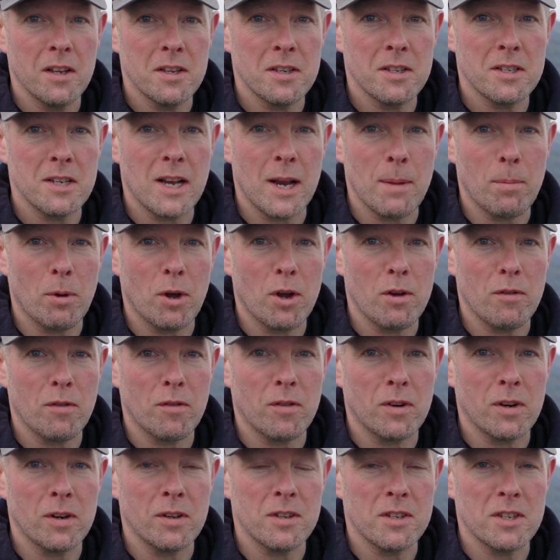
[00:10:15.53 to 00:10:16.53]
slip
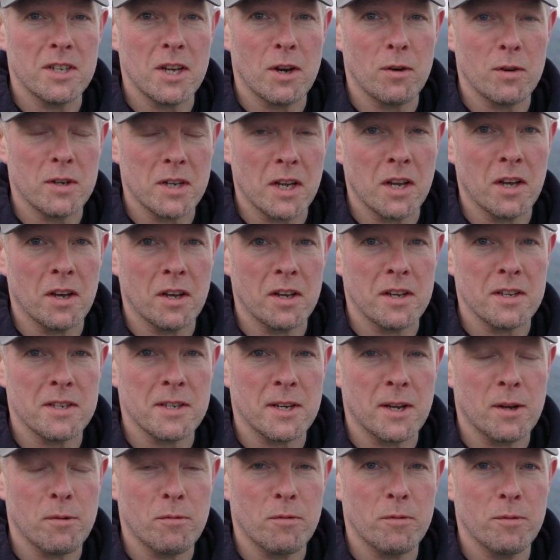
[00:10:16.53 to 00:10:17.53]
over and seriously hurt
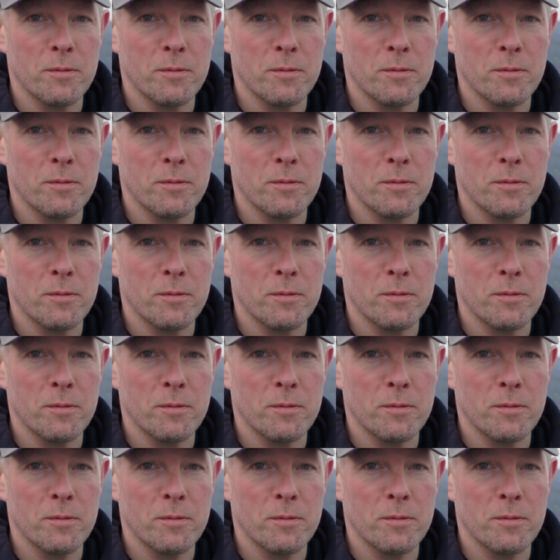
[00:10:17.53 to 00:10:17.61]
yourself.